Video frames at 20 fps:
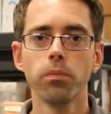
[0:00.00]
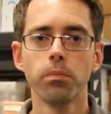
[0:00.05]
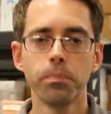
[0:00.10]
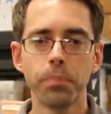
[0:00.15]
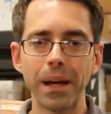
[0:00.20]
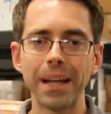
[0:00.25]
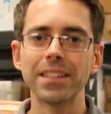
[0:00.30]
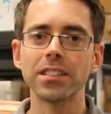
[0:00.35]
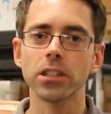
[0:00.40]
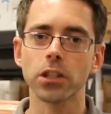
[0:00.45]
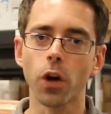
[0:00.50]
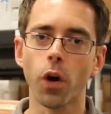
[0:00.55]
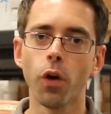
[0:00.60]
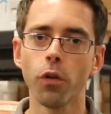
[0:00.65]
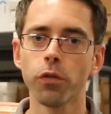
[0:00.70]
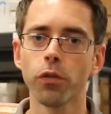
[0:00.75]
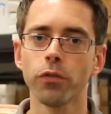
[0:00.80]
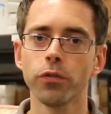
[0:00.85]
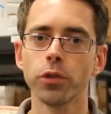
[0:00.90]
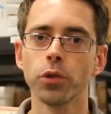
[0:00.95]
basic
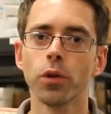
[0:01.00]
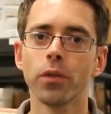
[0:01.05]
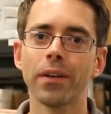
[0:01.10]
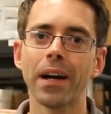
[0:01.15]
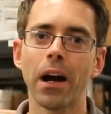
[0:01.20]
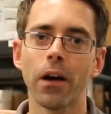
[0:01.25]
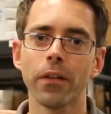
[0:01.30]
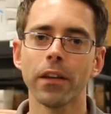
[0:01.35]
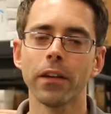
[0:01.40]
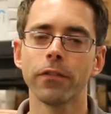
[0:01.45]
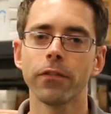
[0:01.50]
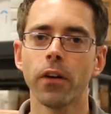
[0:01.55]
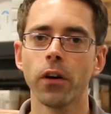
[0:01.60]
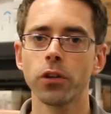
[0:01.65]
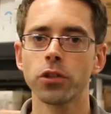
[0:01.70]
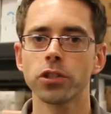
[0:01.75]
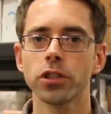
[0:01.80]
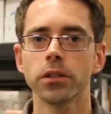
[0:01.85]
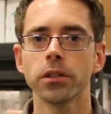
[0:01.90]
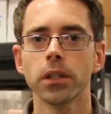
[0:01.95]
overview of how they
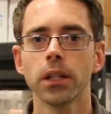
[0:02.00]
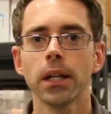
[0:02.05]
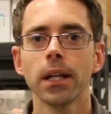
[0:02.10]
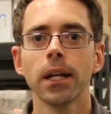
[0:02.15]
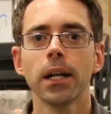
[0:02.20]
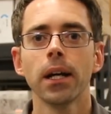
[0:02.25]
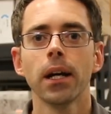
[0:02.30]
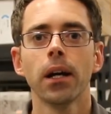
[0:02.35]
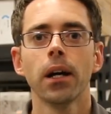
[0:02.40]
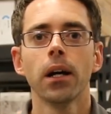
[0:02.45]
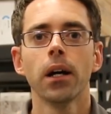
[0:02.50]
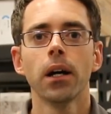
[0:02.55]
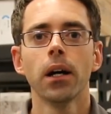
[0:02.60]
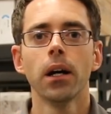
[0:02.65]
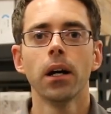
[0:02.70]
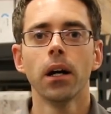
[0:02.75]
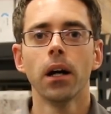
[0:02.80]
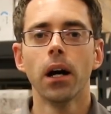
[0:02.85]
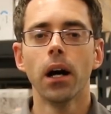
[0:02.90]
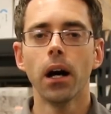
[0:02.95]
function.
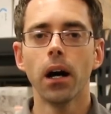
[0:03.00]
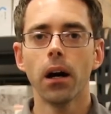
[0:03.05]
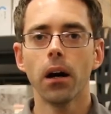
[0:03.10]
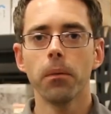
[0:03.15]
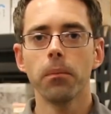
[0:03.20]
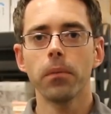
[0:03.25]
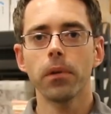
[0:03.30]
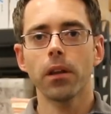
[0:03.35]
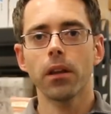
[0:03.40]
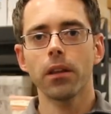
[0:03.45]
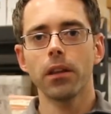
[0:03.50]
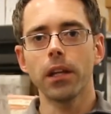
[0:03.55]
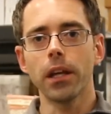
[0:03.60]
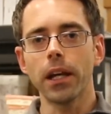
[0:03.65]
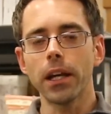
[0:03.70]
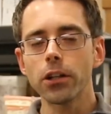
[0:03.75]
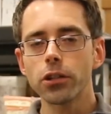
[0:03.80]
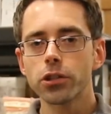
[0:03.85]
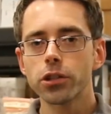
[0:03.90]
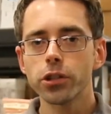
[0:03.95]
The
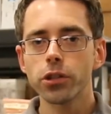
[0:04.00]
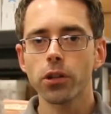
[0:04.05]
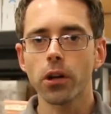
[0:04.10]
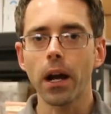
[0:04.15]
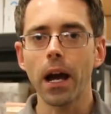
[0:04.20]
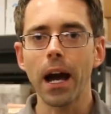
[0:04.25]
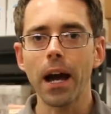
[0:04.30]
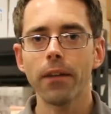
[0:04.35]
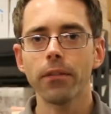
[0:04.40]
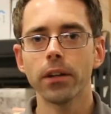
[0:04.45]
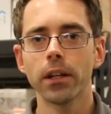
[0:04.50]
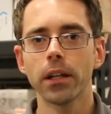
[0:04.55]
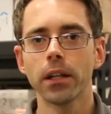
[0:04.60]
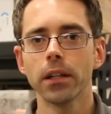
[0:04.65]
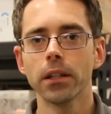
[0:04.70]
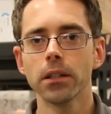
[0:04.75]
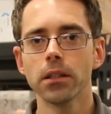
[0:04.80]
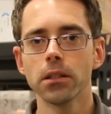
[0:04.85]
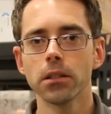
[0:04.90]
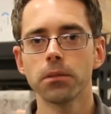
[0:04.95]
issue you're having
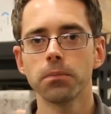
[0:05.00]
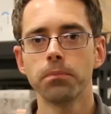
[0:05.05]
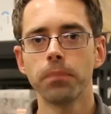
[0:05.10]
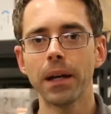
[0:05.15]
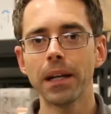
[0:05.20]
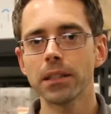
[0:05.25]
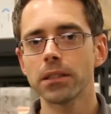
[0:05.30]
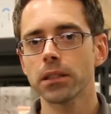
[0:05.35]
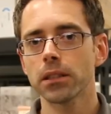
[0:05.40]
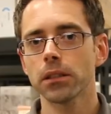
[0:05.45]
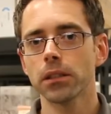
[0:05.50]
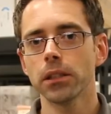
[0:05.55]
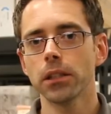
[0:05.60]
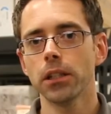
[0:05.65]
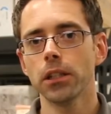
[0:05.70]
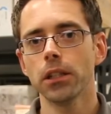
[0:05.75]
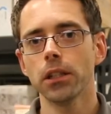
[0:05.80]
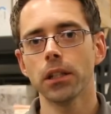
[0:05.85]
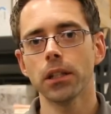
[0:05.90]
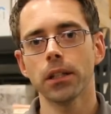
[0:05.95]
is
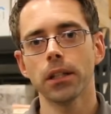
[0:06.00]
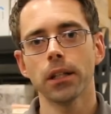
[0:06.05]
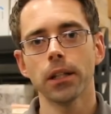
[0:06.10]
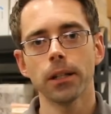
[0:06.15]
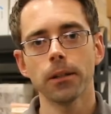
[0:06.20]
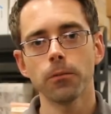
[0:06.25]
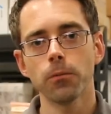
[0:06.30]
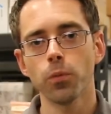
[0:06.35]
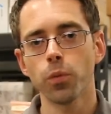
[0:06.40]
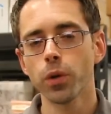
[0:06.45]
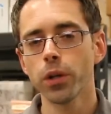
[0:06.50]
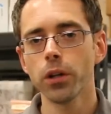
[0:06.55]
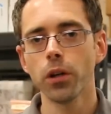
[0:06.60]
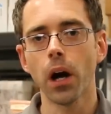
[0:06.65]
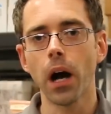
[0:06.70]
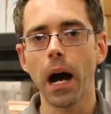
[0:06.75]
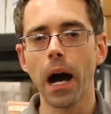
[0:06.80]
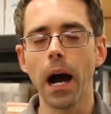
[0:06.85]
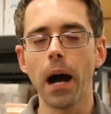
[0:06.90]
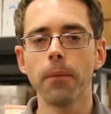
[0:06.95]
basically,
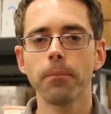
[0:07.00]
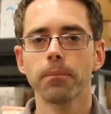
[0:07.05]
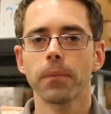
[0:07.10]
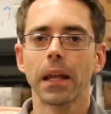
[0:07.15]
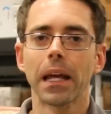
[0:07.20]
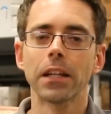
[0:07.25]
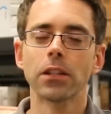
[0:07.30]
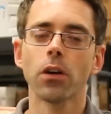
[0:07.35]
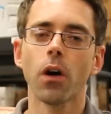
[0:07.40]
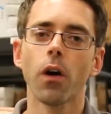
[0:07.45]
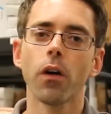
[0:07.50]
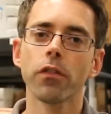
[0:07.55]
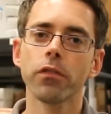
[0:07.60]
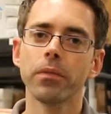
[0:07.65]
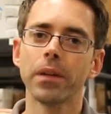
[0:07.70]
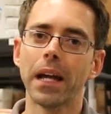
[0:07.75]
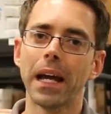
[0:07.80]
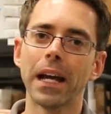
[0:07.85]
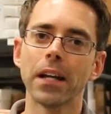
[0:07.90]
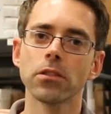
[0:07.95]
it's hard for
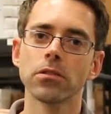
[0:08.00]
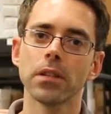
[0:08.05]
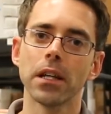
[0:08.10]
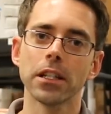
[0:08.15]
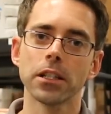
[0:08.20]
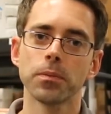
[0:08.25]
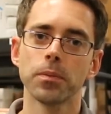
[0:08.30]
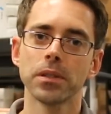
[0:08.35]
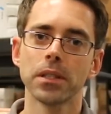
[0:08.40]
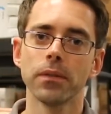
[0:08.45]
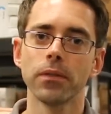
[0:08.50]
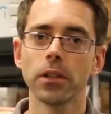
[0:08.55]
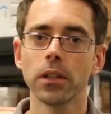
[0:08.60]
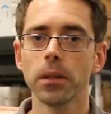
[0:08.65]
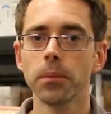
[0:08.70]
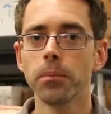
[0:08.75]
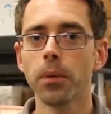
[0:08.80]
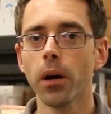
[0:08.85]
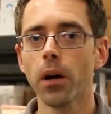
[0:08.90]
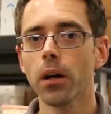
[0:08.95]
me to answer that
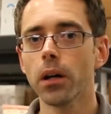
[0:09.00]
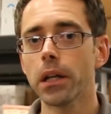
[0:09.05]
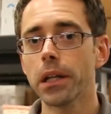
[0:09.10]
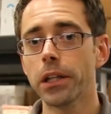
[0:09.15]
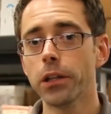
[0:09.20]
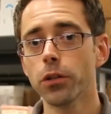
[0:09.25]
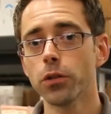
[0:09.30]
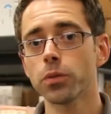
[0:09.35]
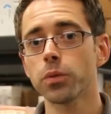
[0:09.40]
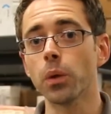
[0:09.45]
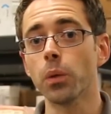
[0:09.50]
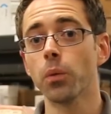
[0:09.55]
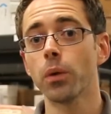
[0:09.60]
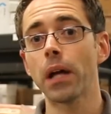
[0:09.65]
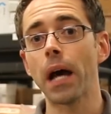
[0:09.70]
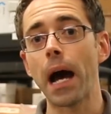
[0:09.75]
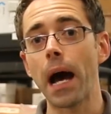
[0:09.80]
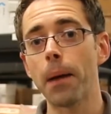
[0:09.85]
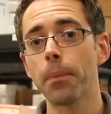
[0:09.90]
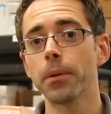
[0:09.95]
specifically, but here's what would
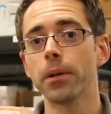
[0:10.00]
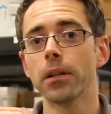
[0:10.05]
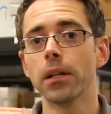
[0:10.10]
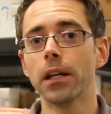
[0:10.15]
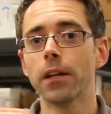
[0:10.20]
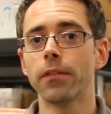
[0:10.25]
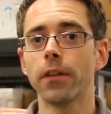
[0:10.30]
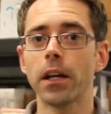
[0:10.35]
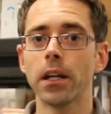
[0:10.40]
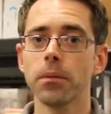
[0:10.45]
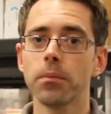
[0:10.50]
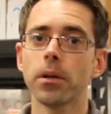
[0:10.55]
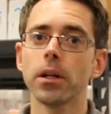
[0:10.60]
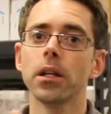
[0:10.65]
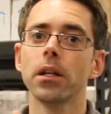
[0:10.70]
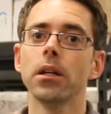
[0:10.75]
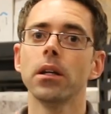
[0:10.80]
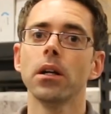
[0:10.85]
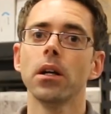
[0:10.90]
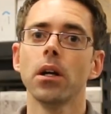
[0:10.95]
happen if
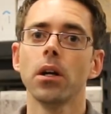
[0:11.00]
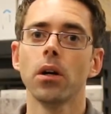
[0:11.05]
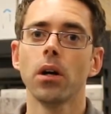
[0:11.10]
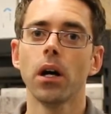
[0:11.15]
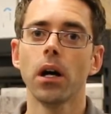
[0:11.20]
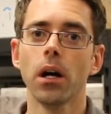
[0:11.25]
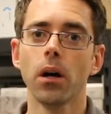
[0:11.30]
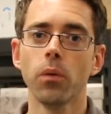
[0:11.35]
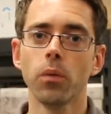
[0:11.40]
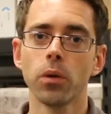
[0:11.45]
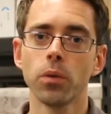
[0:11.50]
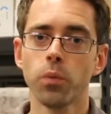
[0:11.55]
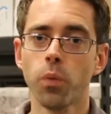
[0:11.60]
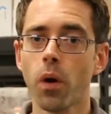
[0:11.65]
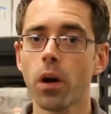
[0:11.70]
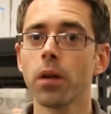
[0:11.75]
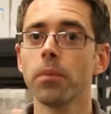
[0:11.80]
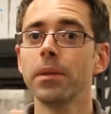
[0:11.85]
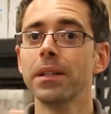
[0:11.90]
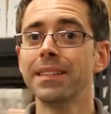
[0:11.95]
anybody would
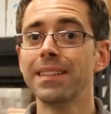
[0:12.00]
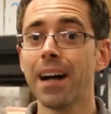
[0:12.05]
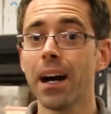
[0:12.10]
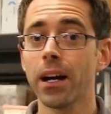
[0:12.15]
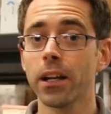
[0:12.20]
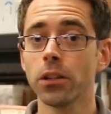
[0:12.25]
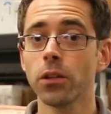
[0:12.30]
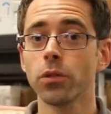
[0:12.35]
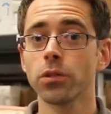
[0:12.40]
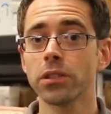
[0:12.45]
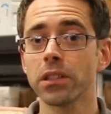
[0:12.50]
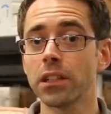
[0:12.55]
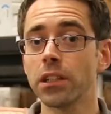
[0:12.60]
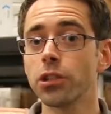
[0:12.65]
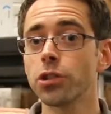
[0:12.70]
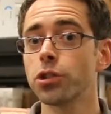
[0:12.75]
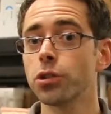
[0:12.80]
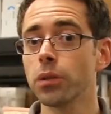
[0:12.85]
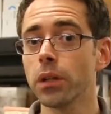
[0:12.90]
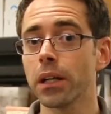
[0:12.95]
want to be diagnosing an
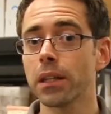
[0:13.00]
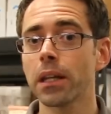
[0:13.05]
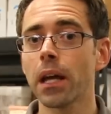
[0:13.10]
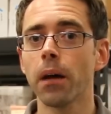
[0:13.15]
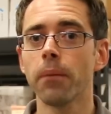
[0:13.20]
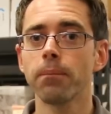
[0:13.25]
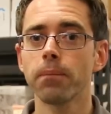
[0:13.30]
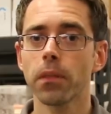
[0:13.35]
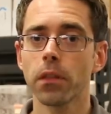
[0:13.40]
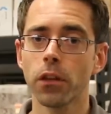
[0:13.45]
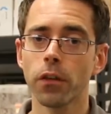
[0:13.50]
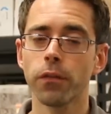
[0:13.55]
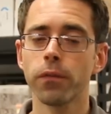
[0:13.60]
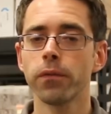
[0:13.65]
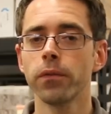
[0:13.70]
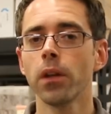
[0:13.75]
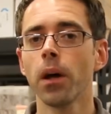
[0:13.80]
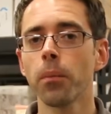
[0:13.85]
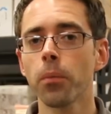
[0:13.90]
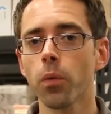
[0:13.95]
issue like that. The
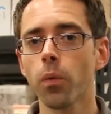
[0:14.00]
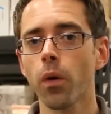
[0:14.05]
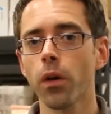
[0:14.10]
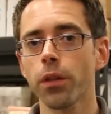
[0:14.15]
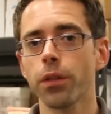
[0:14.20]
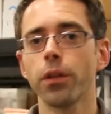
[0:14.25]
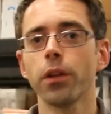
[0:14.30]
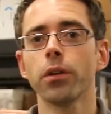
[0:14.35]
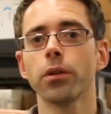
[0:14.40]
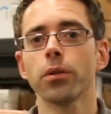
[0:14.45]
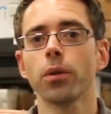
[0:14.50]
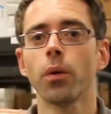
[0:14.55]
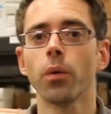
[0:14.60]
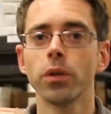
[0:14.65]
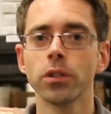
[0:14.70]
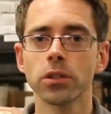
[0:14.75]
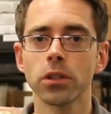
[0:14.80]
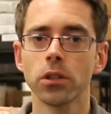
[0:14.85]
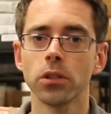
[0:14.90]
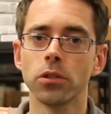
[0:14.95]
number one thing you're
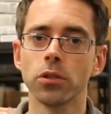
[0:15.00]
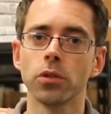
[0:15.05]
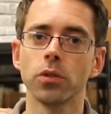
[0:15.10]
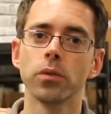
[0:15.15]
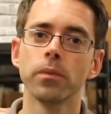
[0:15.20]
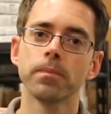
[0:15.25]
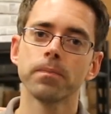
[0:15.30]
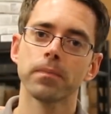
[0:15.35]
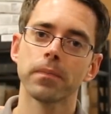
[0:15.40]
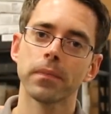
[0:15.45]
always going to do